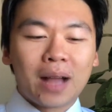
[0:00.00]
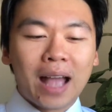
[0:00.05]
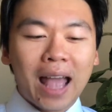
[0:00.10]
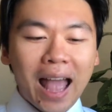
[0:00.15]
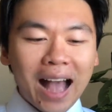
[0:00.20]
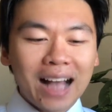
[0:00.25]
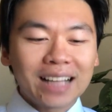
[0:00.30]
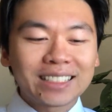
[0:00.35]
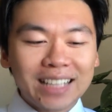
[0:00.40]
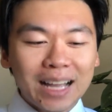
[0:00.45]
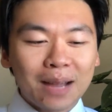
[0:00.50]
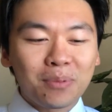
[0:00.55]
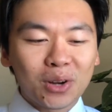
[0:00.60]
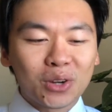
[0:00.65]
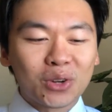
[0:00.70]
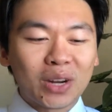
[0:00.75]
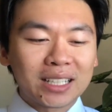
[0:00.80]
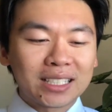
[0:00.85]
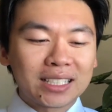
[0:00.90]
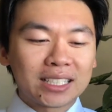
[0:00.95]
As that
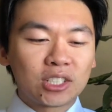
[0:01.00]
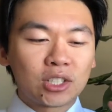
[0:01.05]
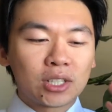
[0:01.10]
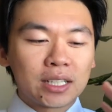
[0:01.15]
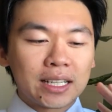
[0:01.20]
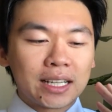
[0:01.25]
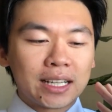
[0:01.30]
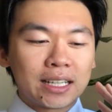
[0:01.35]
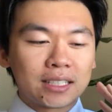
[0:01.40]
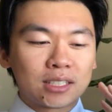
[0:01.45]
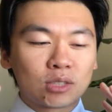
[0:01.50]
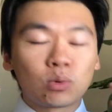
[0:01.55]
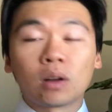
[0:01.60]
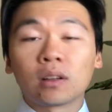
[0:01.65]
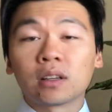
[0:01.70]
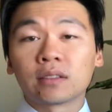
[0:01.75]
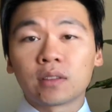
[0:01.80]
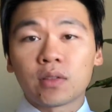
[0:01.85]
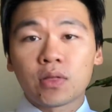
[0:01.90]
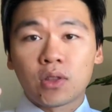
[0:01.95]
progresses, you can get
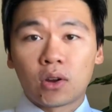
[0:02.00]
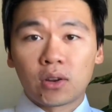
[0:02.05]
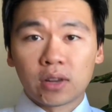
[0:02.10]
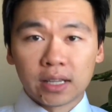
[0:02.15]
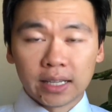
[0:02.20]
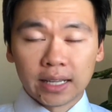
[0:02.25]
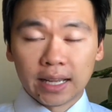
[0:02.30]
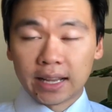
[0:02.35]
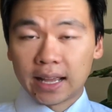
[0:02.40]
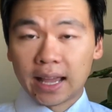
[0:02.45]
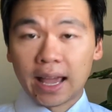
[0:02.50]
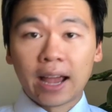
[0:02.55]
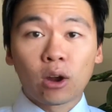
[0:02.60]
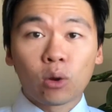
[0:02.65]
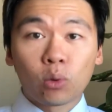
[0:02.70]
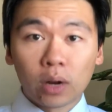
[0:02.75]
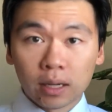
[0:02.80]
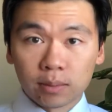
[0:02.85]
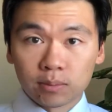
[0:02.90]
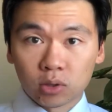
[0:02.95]
swelling of the throat, you can get
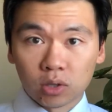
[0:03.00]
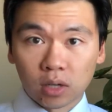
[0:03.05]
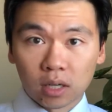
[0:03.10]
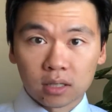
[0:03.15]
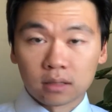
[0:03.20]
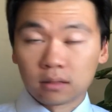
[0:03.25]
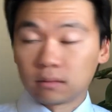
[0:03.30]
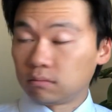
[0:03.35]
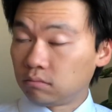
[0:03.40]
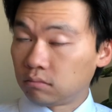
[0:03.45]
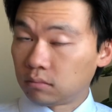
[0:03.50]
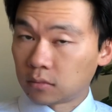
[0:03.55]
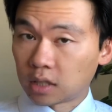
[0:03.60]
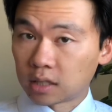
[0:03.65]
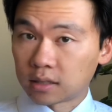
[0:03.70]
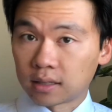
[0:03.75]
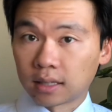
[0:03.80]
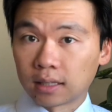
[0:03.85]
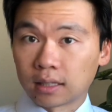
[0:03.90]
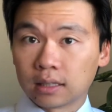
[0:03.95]
airway obstruction,
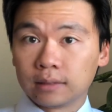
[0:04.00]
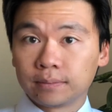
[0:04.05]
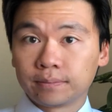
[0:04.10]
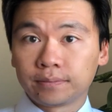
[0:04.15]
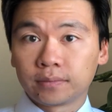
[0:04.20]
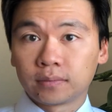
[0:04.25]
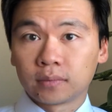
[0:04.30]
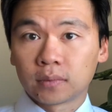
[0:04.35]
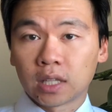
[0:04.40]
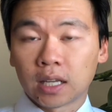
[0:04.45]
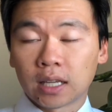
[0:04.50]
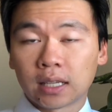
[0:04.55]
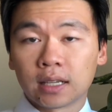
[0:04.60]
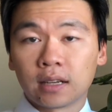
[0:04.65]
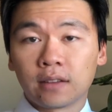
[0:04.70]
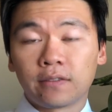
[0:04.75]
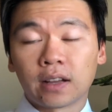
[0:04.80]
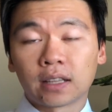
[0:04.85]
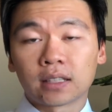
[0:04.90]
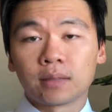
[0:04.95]
that's not good. It can
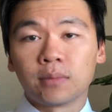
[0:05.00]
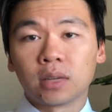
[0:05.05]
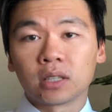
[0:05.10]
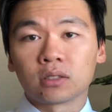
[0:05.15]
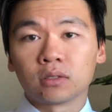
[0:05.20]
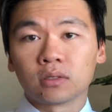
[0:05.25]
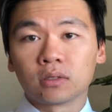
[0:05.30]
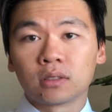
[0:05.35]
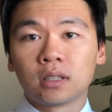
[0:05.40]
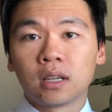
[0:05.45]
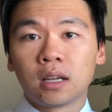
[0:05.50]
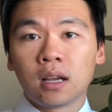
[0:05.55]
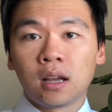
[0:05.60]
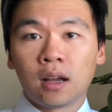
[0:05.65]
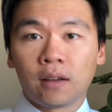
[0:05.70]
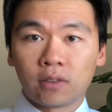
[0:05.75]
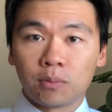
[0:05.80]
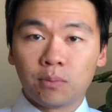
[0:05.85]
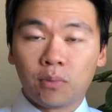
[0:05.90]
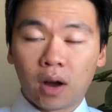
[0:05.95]
affect the muscles
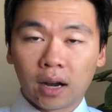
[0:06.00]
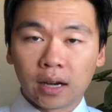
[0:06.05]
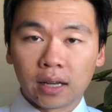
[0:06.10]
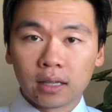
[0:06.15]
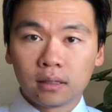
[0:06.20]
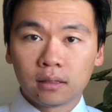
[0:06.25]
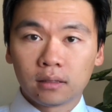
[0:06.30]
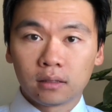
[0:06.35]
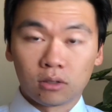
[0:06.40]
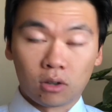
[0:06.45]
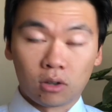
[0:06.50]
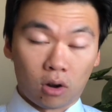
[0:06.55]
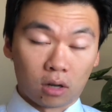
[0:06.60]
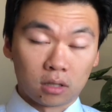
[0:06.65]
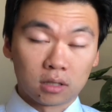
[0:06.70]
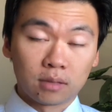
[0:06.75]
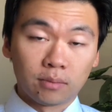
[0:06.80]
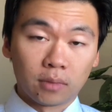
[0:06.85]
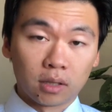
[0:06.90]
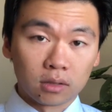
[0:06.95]
of your body. Your
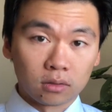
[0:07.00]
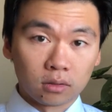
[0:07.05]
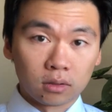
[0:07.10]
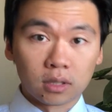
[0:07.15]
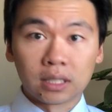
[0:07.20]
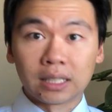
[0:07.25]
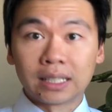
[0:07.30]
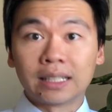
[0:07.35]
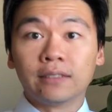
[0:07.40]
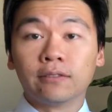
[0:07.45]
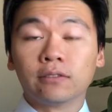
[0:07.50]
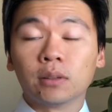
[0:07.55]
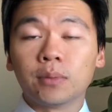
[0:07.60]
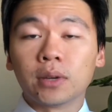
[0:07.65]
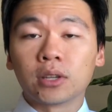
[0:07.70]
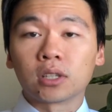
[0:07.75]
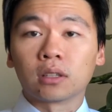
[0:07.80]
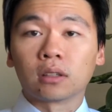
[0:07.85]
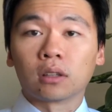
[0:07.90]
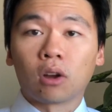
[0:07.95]
heart's a muscle. You can get
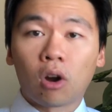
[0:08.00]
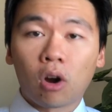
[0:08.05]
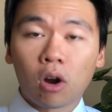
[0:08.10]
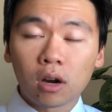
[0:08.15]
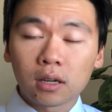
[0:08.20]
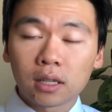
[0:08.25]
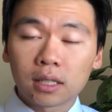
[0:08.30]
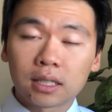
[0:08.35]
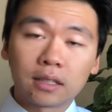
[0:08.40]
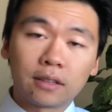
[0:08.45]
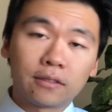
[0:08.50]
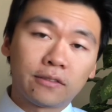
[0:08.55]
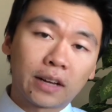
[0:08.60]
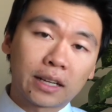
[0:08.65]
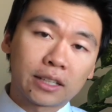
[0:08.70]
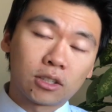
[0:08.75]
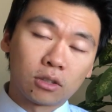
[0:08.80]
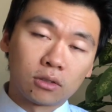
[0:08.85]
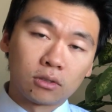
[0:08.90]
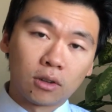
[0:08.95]
inflammation of the heart. It can
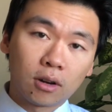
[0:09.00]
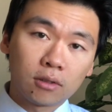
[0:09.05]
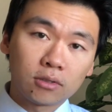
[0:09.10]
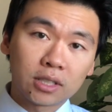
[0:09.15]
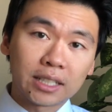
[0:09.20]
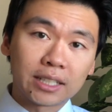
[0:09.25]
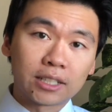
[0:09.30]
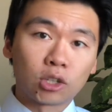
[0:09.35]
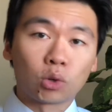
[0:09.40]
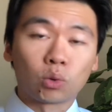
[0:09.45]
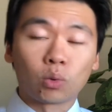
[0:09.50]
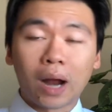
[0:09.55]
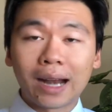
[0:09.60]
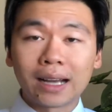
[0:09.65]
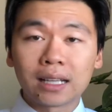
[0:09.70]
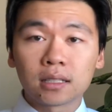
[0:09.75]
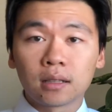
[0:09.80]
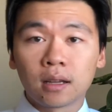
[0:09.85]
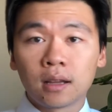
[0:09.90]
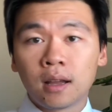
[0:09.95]
affect your nerves. You get
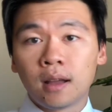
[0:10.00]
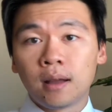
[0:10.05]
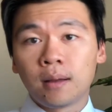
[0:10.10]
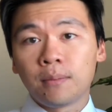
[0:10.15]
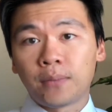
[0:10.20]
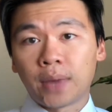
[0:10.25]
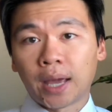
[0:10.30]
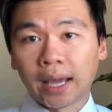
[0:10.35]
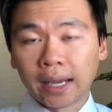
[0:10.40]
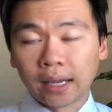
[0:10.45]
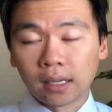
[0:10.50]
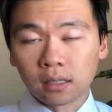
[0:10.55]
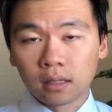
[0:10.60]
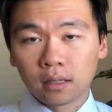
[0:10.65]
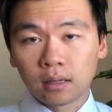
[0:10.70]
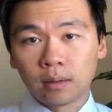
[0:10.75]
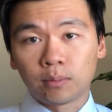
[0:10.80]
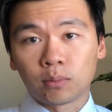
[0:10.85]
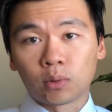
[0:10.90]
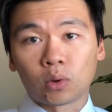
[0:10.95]
neuritis, pain,
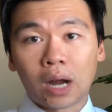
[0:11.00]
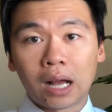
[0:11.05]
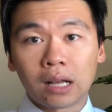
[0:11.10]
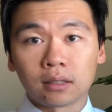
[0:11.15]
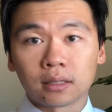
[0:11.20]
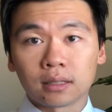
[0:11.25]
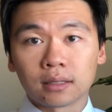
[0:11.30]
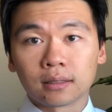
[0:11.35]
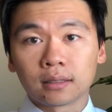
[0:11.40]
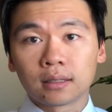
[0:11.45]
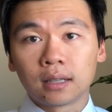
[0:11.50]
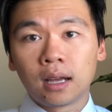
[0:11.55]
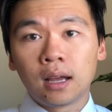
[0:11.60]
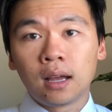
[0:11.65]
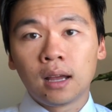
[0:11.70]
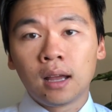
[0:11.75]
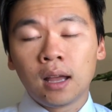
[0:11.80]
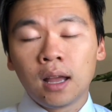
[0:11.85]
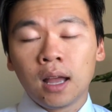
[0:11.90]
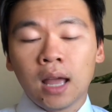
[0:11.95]
paralysis.
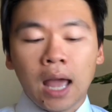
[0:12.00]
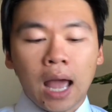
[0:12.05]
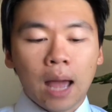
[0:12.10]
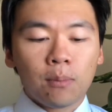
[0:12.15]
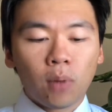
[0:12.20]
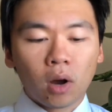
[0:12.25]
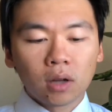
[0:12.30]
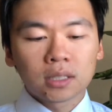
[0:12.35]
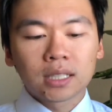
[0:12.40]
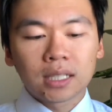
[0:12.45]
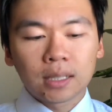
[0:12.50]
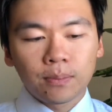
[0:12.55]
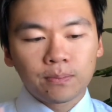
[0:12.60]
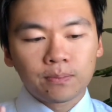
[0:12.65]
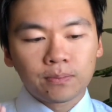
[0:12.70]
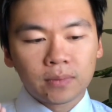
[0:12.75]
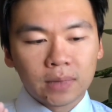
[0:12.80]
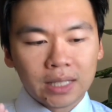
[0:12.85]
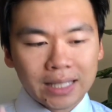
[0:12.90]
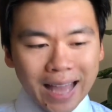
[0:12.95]
And most of the
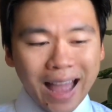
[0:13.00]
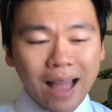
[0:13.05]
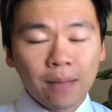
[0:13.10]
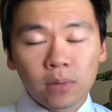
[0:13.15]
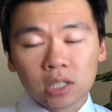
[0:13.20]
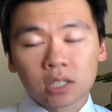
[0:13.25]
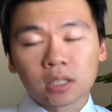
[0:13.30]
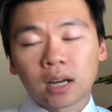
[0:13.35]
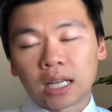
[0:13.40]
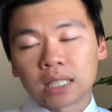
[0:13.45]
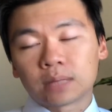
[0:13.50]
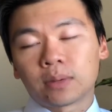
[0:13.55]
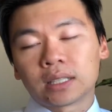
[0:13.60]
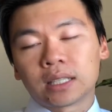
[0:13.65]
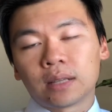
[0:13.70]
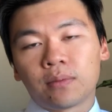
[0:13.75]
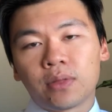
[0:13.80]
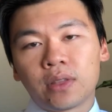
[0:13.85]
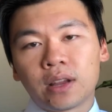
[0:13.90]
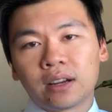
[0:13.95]
damage caused by
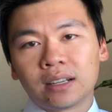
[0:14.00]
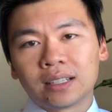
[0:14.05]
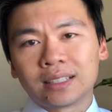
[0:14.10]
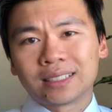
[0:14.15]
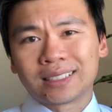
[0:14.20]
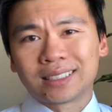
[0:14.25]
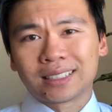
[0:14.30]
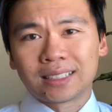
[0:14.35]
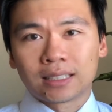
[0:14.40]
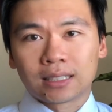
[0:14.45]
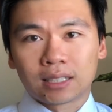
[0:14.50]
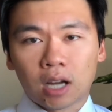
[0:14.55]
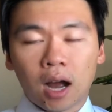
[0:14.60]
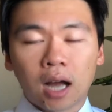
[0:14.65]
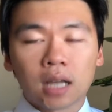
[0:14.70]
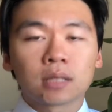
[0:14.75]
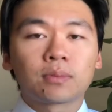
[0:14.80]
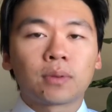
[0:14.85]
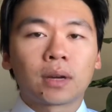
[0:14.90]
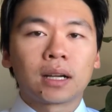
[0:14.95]
diphtheria is
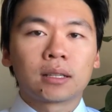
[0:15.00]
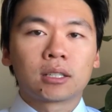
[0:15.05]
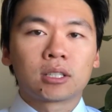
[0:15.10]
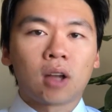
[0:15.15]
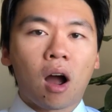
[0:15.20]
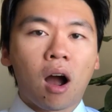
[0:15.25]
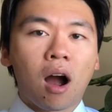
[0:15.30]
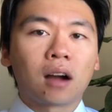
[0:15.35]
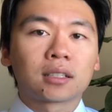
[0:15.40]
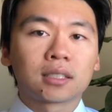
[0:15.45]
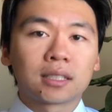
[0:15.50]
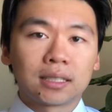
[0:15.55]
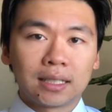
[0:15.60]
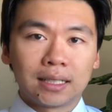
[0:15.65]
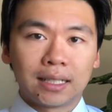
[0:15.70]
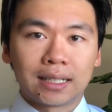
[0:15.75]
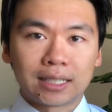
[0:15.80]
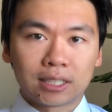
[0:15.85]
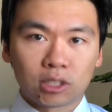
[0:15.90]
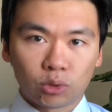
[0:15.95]
caused by the toxin
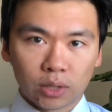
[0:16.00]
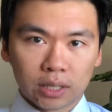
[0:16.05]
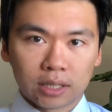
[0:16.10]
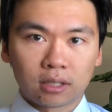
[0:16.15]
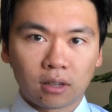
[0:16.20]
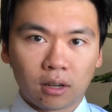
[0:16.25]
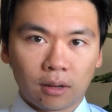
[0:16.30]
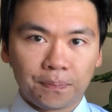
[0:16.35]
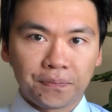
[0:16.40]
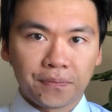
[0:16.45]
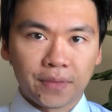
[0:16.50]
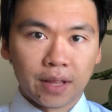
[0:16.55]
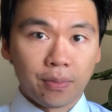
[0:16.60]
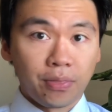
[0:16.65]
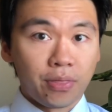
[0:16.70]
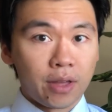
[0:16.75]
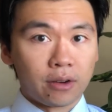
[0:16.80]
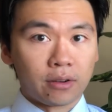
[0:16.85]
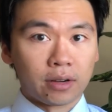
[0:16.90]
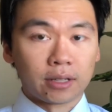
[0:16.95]
it excretes called
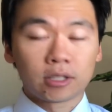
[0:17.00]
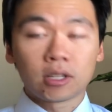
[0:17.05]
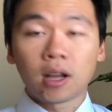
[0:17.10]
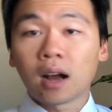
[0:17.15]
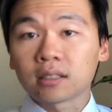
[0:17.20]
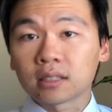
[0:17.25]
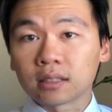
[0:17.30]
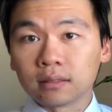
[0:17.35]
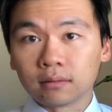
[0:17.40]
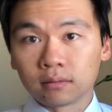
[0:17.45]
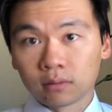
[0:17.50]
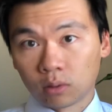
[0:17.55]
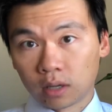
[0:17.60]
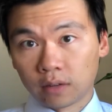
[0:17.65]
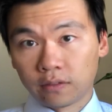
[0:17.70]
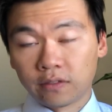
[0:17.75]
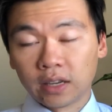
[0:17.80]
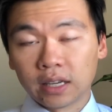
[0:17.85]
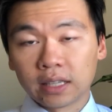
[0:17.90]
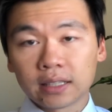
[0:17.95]
diphtheria toxin. What a
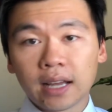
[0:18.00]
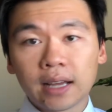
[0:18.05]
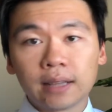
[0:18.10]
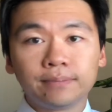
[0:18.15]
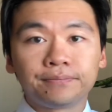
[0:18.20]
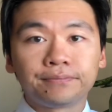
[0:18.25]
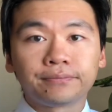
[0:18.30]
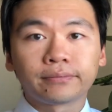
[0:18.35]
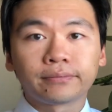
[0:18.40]
fitting name.